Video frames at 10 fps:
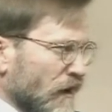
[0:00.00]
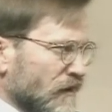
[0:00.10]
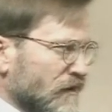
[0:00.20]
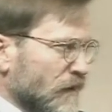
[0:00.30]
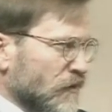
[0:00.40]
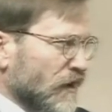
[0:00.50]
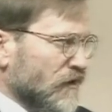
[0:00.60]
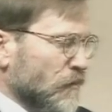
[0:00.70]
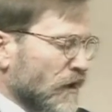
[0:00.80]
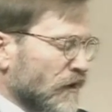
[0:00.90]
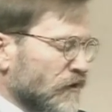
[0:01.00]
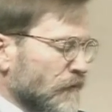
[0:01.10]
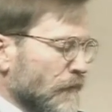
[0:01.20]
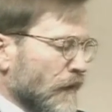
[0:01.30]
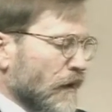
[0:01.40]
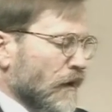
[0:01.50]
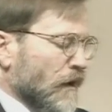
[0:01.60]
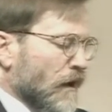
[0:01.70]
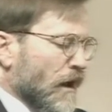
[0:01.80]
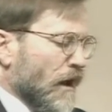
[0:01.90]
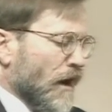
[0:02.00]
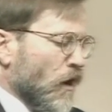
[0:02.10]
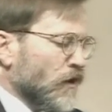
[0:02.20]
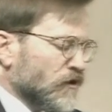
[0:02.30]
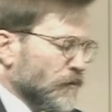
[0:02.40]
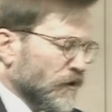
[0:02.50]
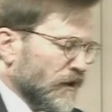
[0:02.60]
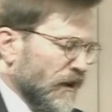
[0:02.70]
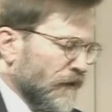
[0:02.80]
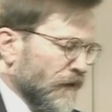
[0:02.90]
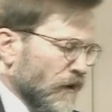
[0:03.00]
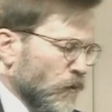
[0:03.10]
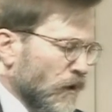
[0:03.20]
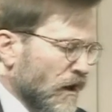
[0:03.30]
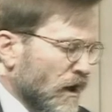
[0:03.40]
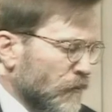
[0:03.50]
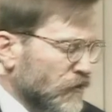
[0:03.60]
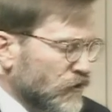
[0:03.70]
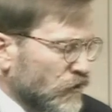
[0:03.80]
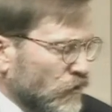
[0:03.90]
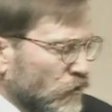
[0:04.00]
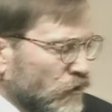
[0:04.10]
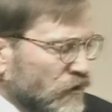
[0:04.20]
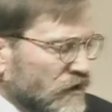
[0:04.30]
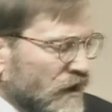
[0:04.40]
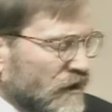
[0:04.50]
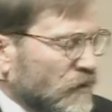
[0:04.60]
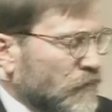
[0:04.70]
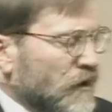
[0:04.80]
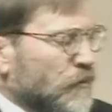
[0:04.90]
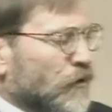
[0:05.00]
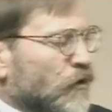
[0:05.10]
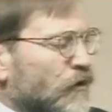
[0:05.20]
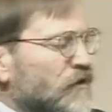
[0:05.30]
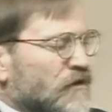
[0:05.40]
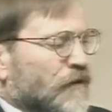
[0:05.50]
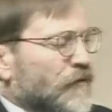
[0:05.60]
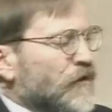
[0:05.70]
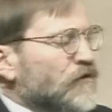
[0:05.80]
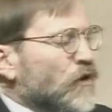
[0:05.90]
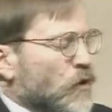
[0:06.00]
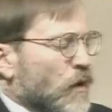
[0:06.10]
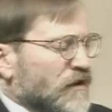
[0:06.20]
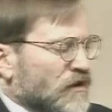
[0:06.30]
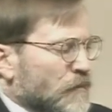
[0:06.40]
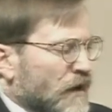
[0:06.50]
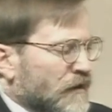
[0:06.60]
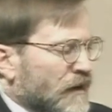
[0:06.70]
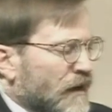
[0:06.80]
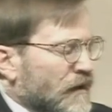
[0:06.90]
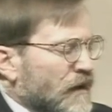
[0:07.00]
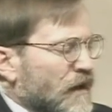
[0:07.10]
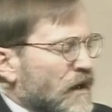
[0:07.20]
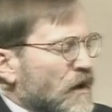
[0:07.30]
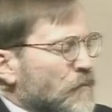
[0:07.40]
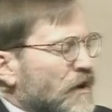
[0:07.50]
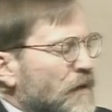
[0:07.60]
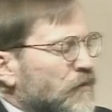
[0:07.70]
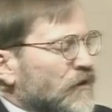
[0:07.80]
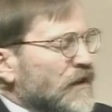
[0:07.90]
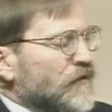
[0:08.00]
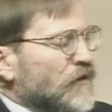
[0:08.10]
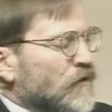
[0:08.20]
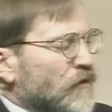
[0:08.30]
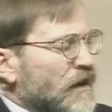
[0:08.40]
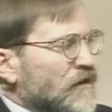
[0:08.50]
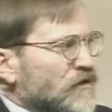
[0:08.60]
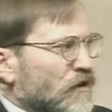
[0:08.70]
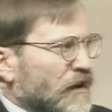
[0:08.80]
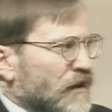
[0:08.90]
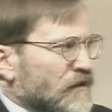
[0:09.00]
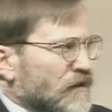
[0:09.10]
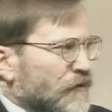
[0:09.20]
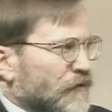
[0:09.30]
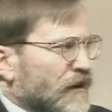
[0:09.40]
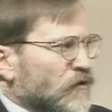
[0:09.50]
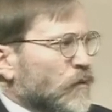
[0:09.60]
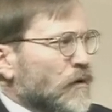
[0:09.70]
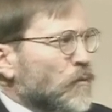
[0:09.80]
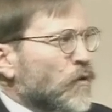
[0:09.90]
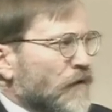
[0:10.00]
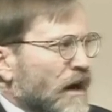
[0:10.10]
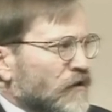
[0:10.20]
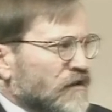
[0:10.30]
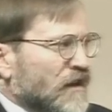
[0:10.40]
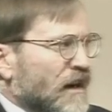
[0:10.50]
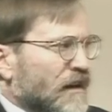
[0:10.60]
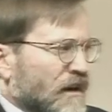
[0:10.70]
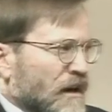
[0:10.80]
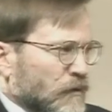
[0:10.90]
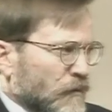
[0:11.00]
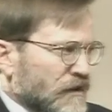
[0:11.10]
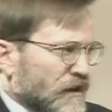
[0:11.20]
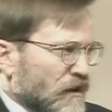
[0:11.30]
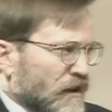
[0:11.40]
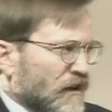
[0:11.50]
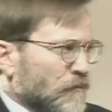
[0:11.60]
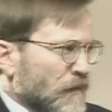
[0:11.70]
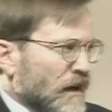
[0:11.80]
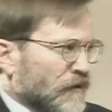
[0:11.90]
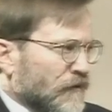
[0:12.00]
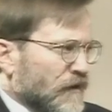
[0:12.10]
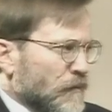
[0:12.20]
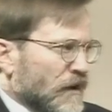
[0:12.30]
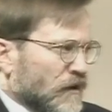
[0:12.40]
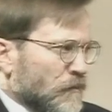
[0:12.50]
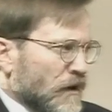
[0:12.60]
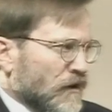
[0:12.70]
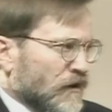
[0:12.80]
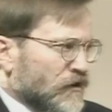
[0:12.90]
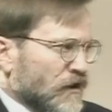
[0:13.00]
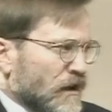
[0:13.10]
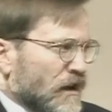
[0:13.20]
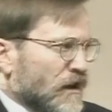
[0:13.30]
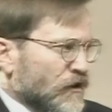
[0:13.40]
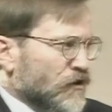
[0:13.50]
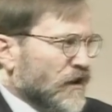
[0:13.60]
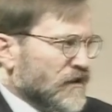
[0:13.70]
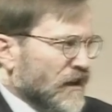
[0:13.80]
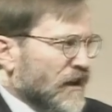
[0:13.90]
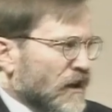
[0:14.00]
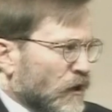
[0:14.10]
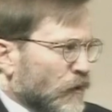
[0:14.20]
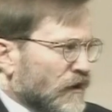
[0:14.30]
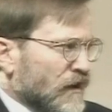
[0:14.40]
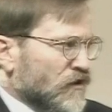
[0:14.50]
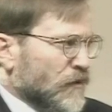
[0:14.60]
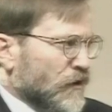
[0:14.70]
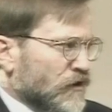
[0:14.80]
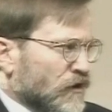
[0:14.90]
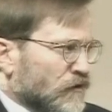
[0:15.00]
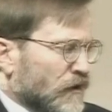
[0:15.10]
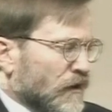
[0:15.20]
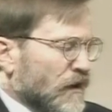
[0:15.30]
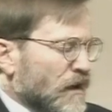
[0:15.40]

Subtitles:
against same-sex marriage. And I also believe when it comes to you're saying that people hurt and suffer, there's no question about that. But I believe the greatest hurting and suffering is when we move outside of the complementarity of male and female in marriage and the trusting, caring relationship of children.